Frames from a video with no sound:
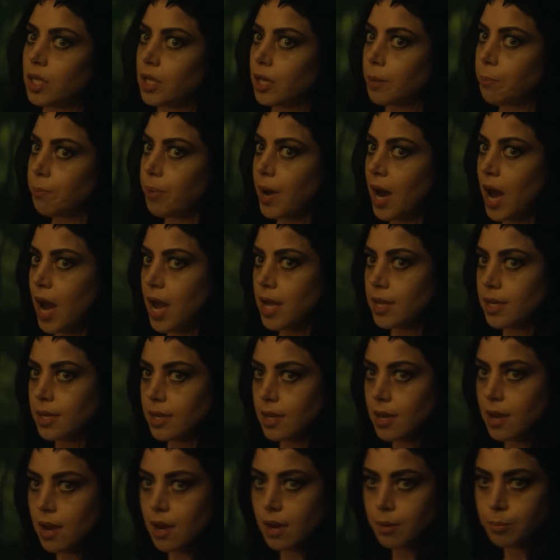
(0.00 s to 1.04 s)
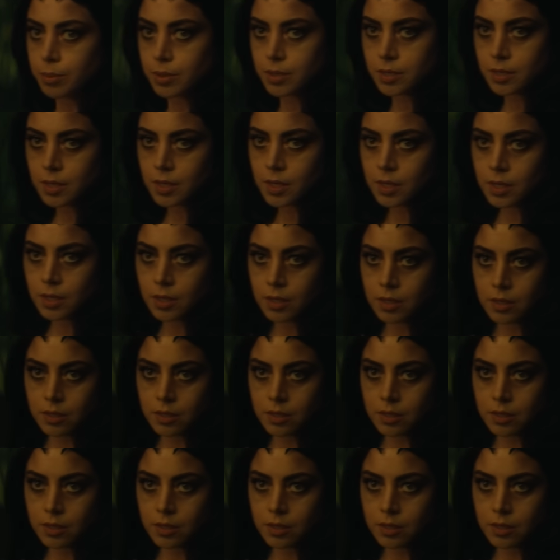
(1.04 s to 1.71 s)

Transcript: got a lot of Rio and Agatha.